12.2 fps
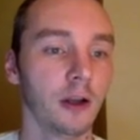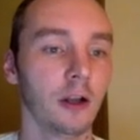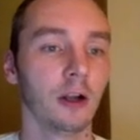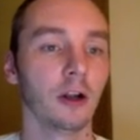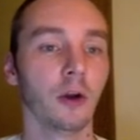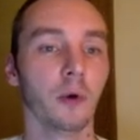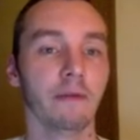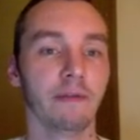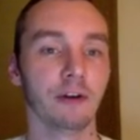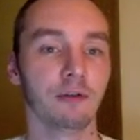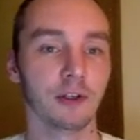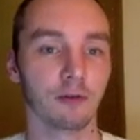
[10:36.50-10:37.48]
load
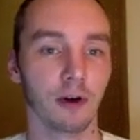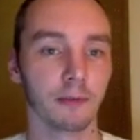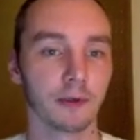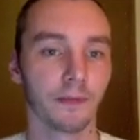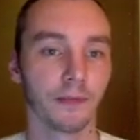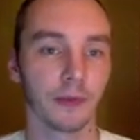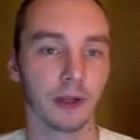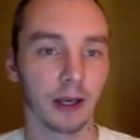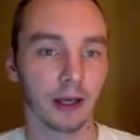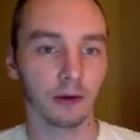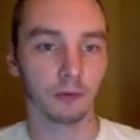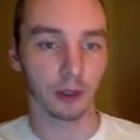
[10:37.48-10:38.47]
inventory script,
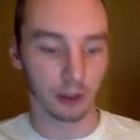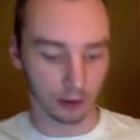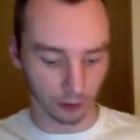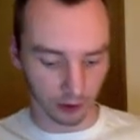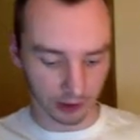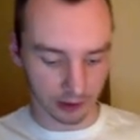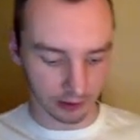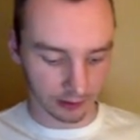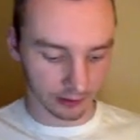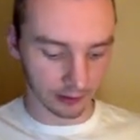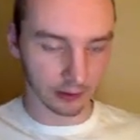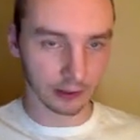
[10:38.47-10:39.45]
and we're going to call it
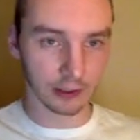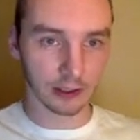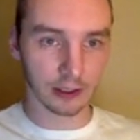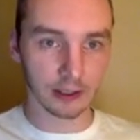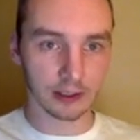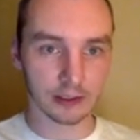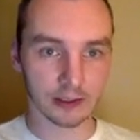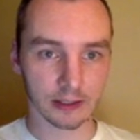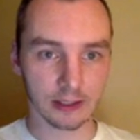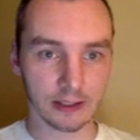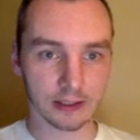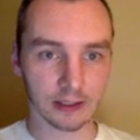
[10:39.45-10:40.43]

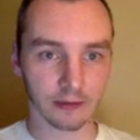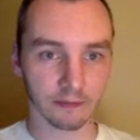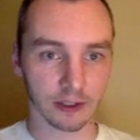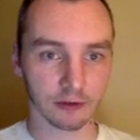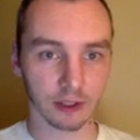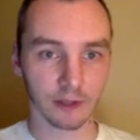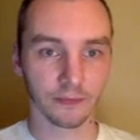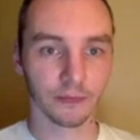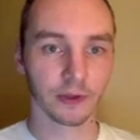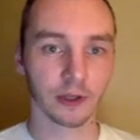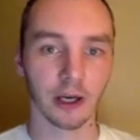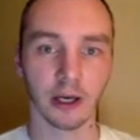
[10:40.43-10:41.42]
delete inventory.
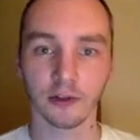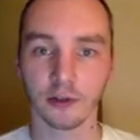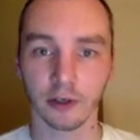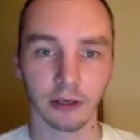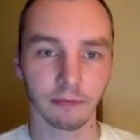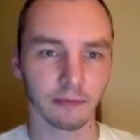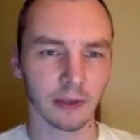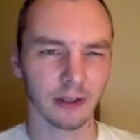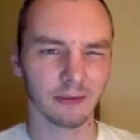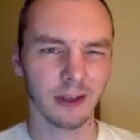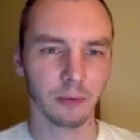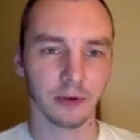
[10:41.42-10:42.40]
Sorry, I
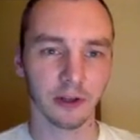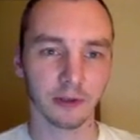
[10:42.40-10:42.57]
think we've done this